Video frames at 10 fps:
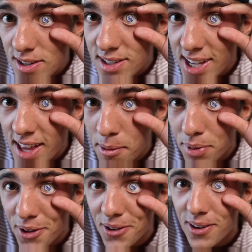You see
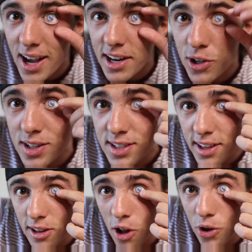that blue? And you can see
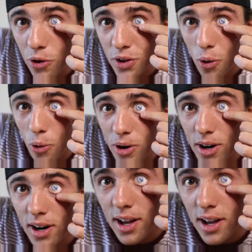like the logo in the corner?